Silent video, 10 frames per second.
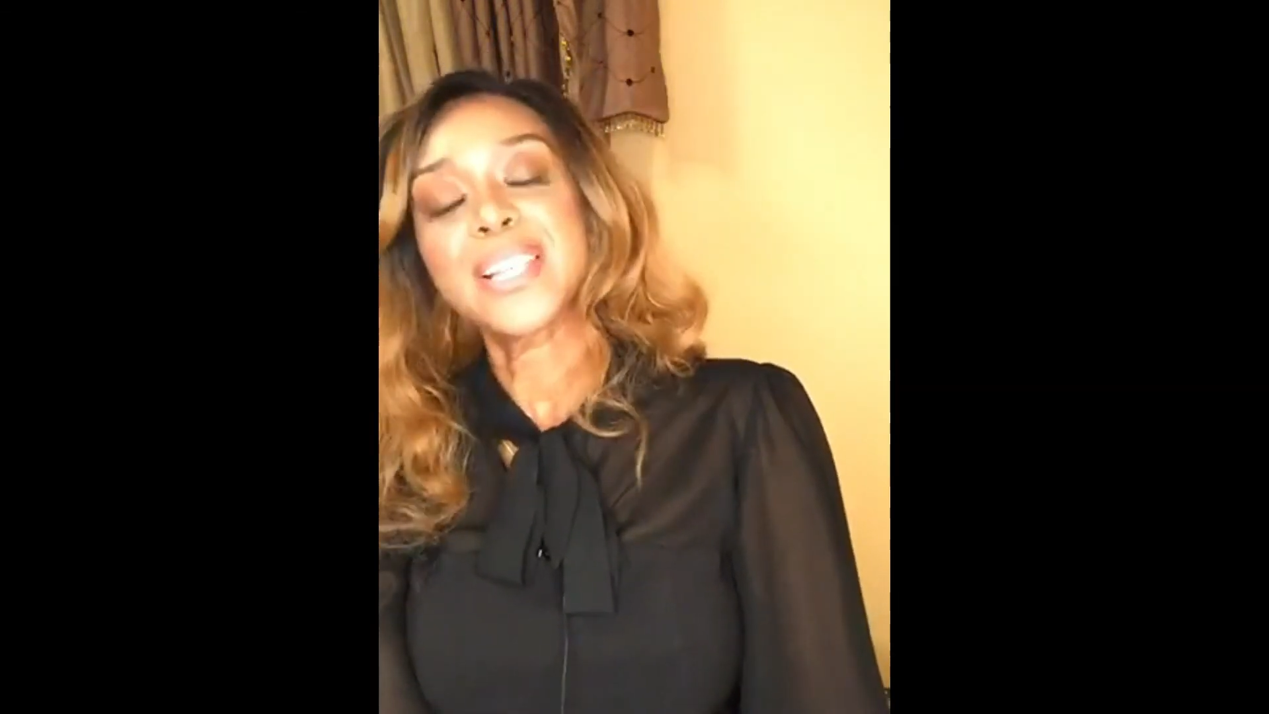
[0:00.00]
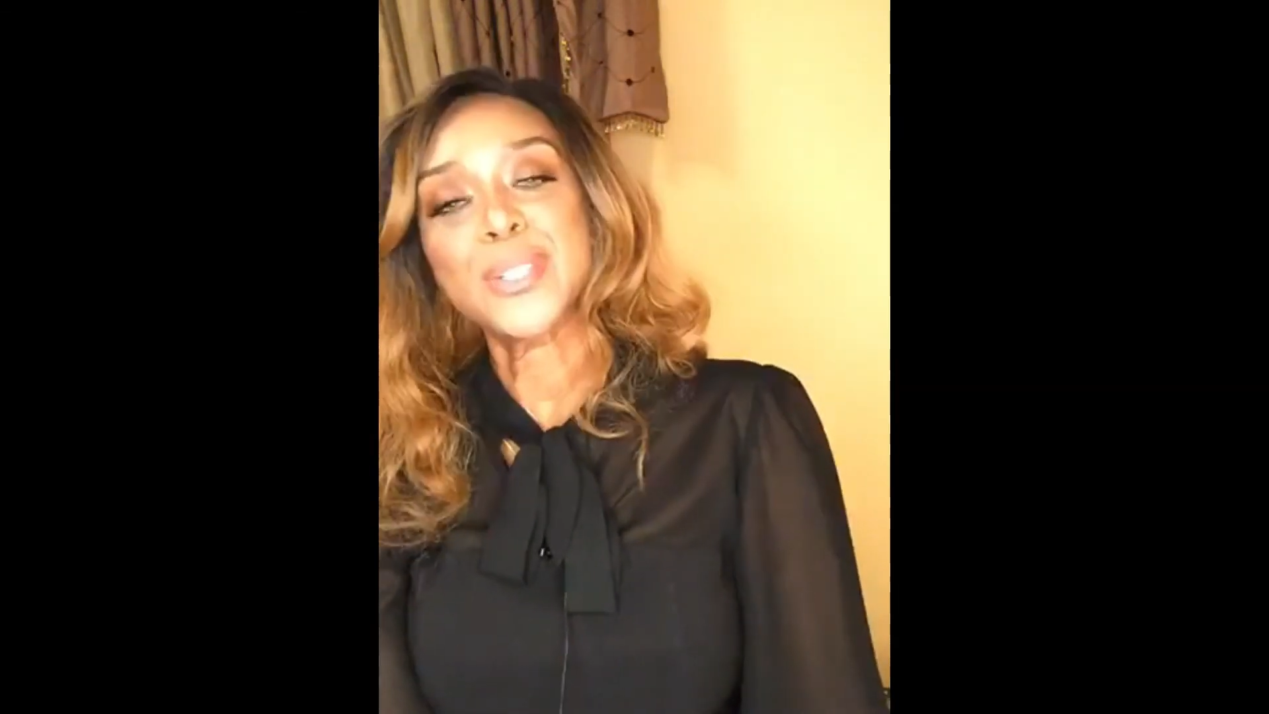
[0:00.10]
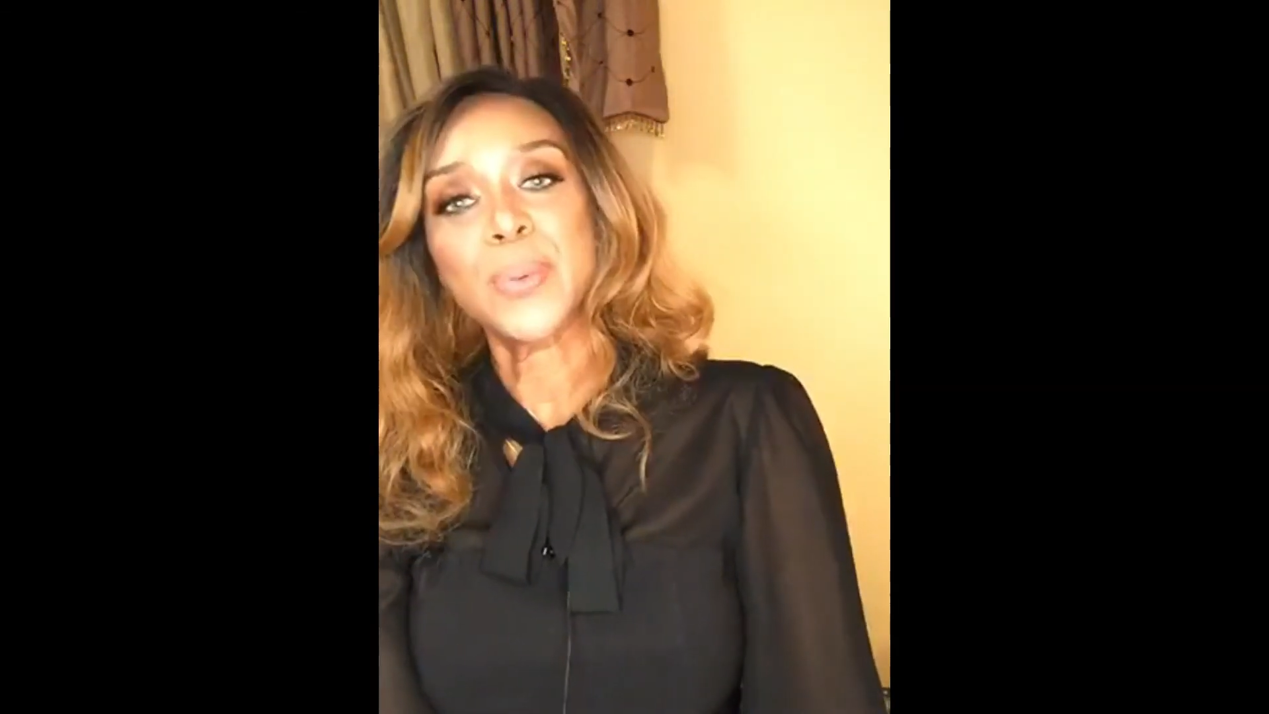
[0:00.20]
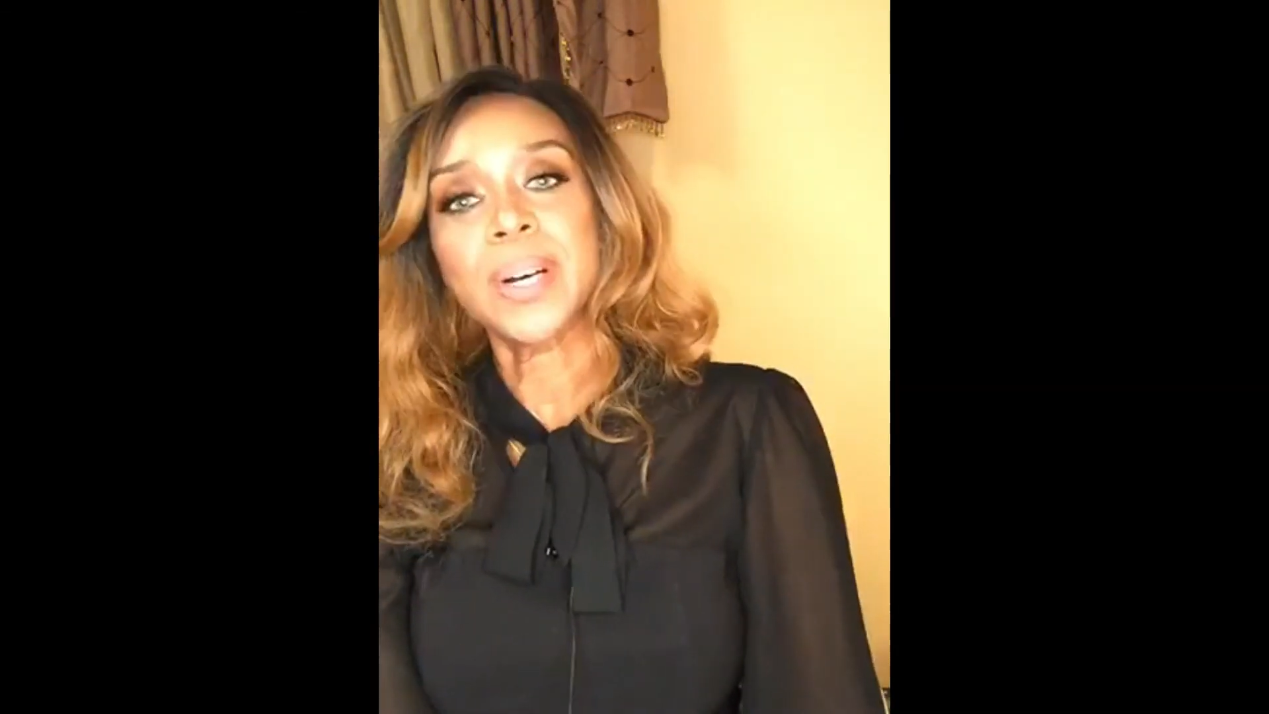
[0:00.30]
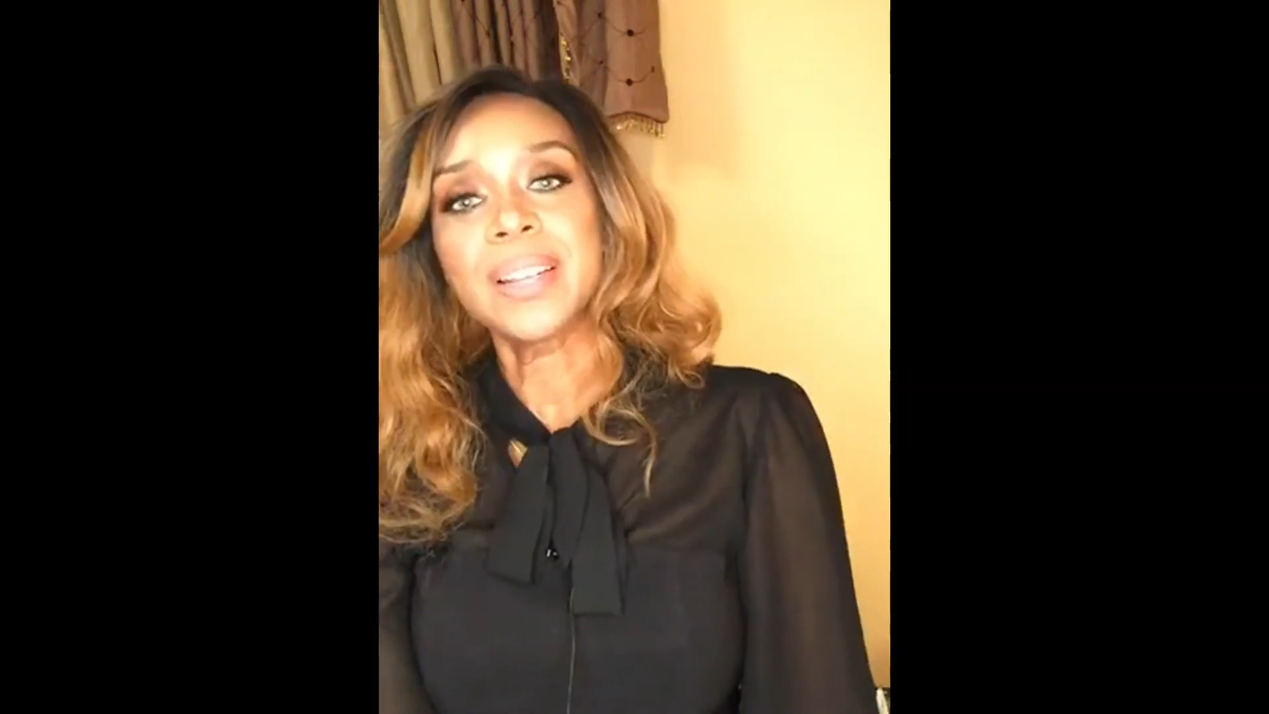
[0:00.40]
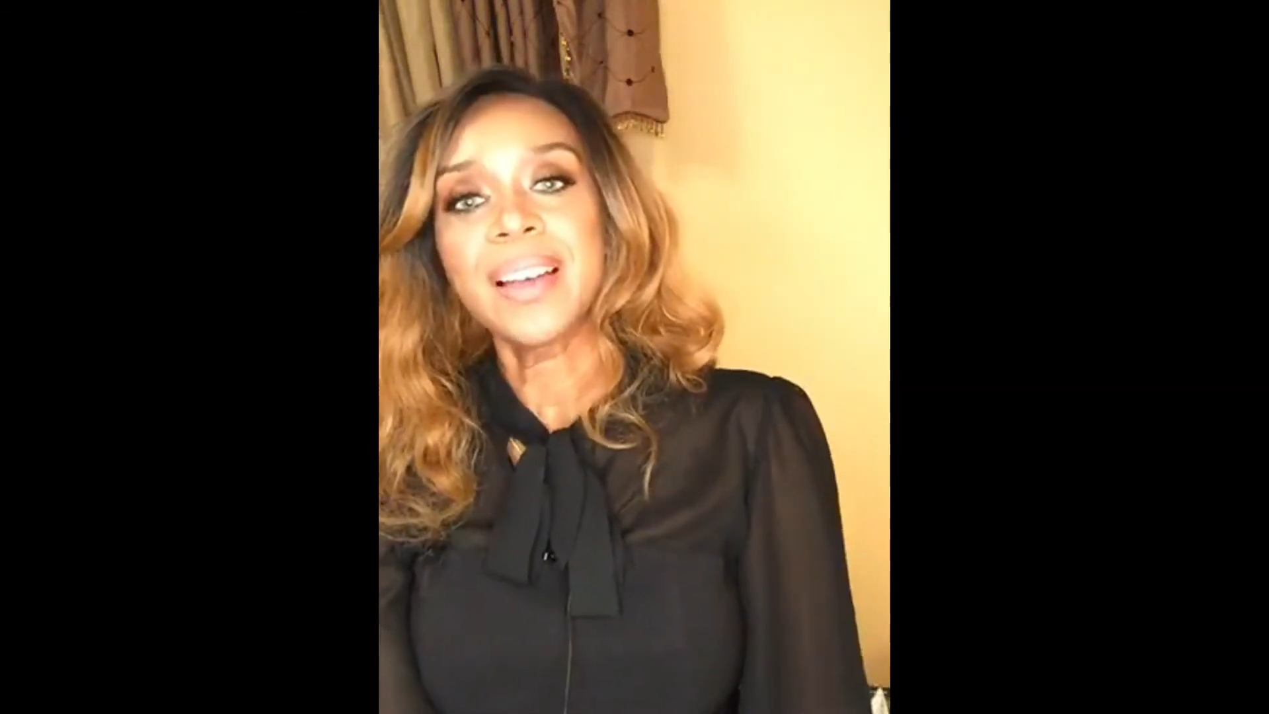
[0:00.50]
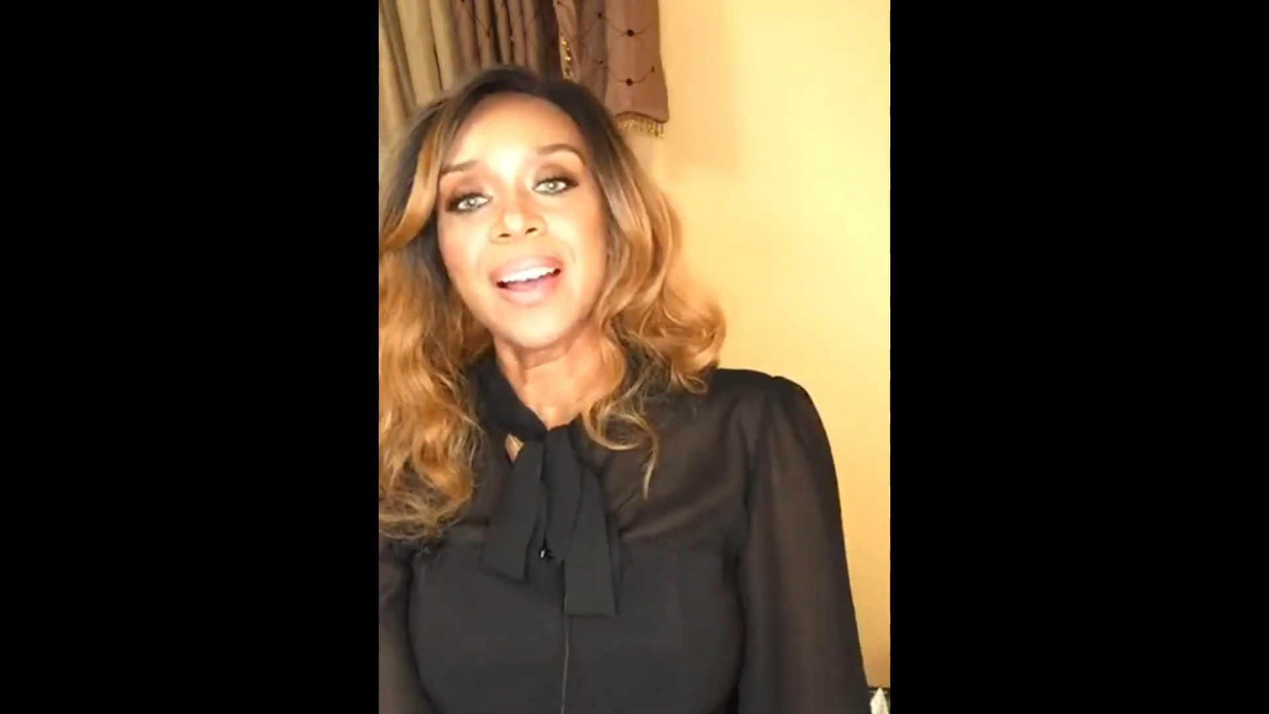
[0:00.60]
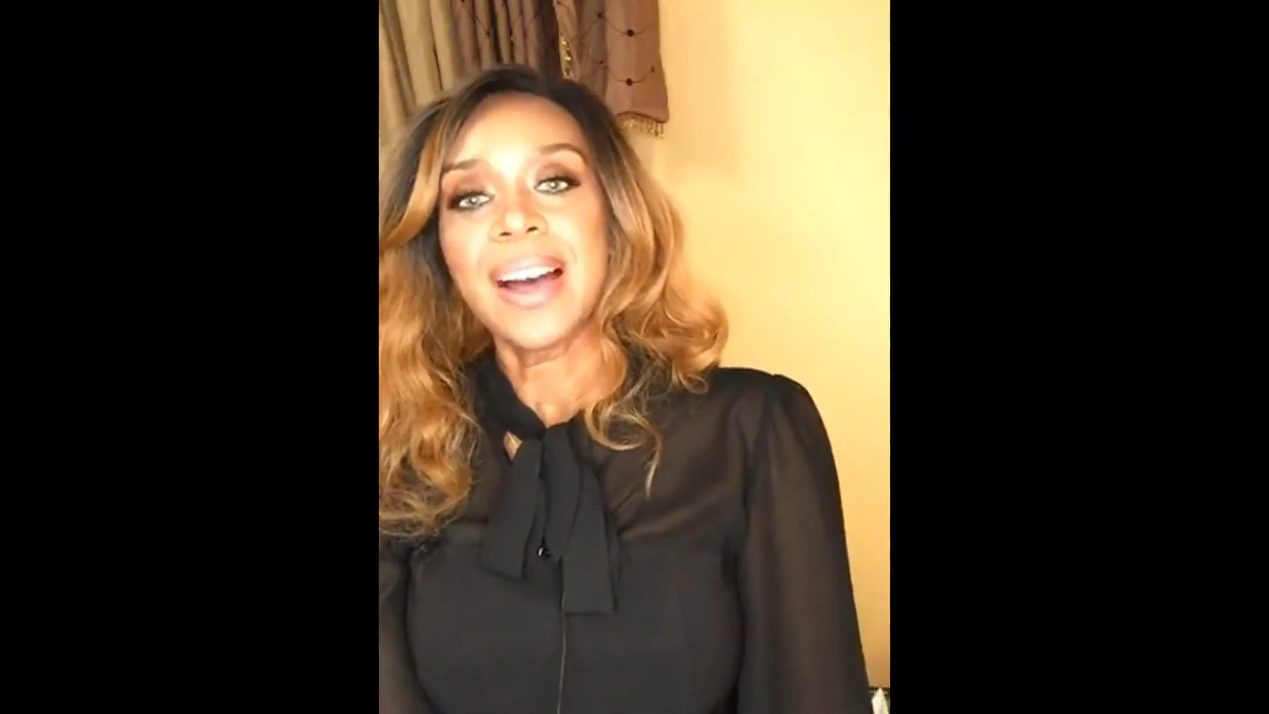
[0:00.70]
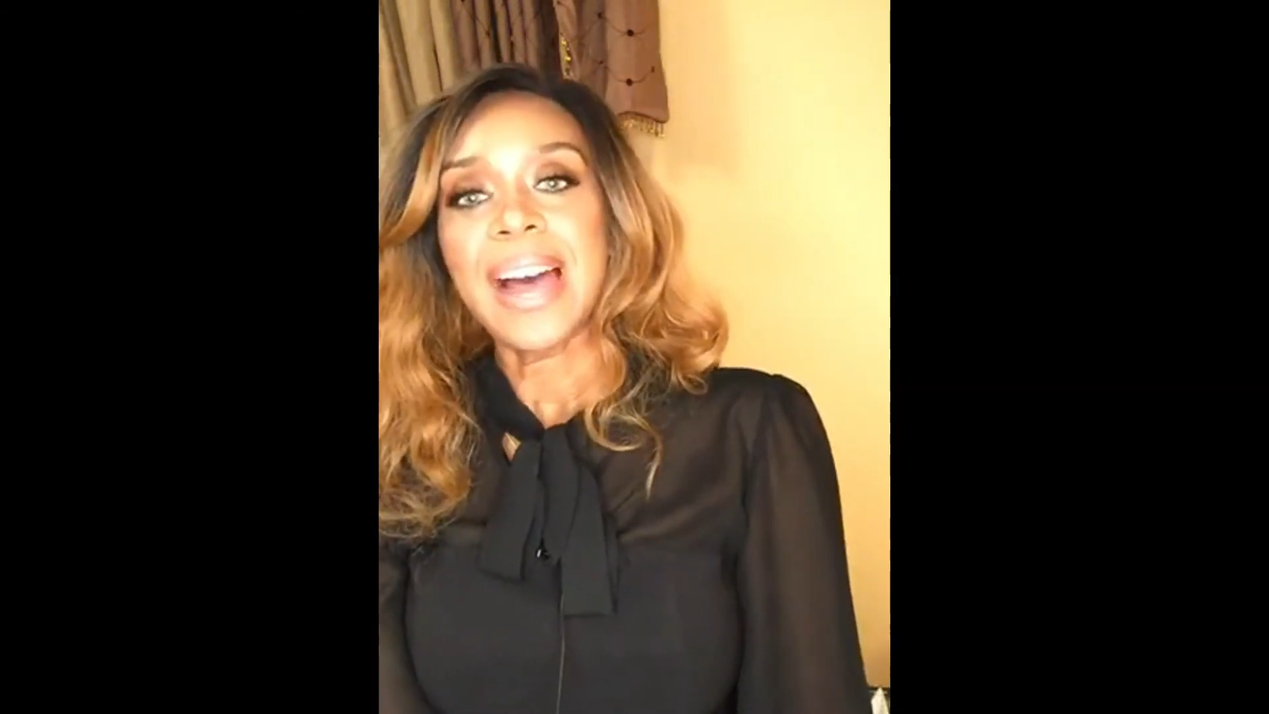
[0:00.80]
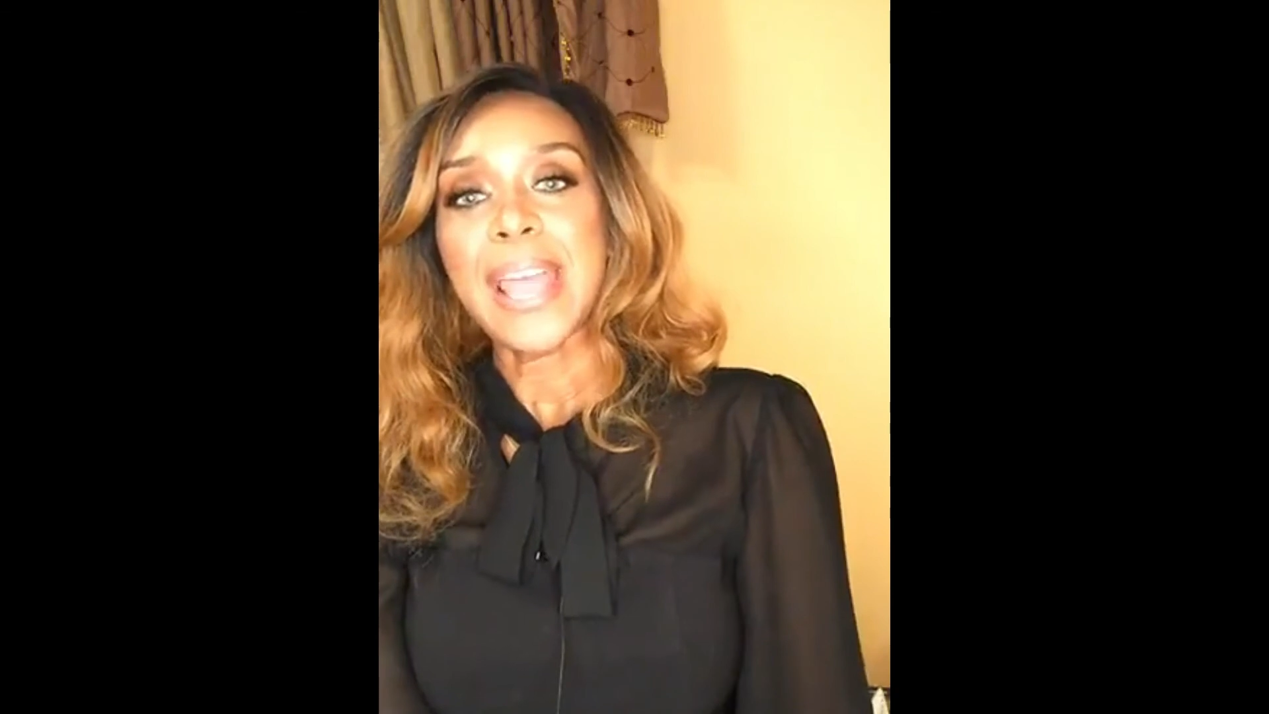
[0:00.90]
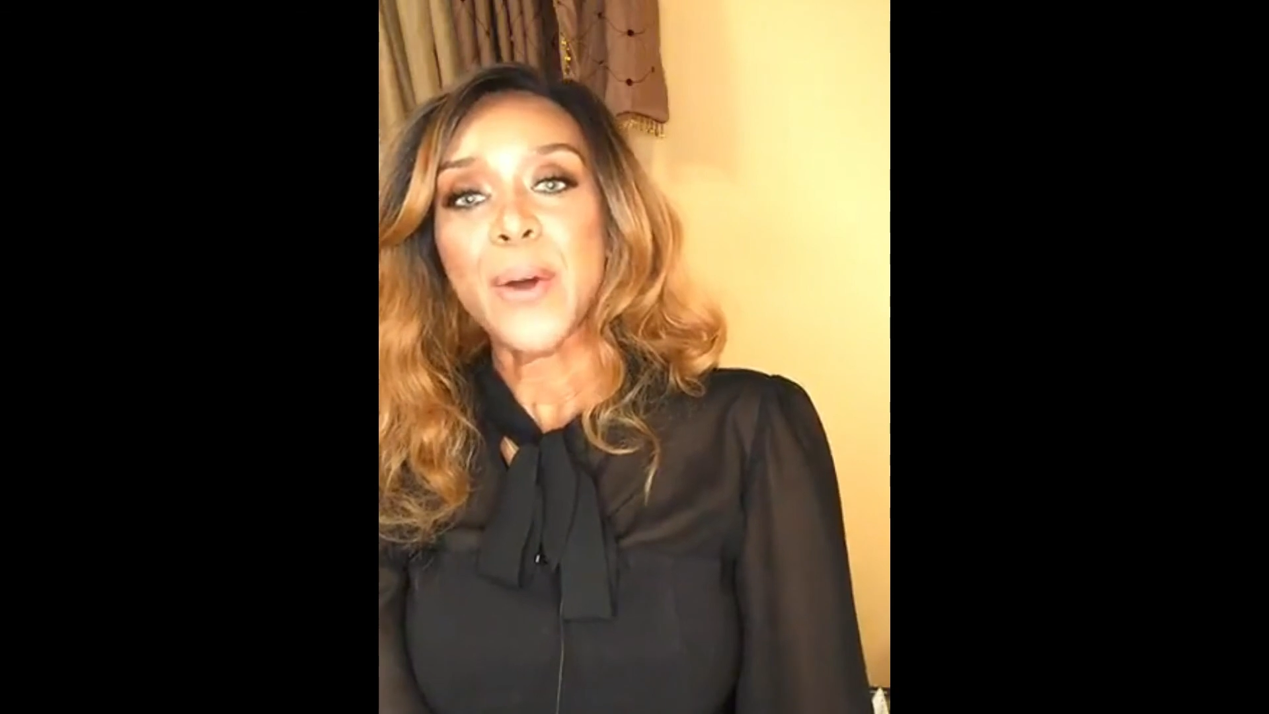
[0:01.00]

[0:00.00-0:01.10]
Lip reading: one. I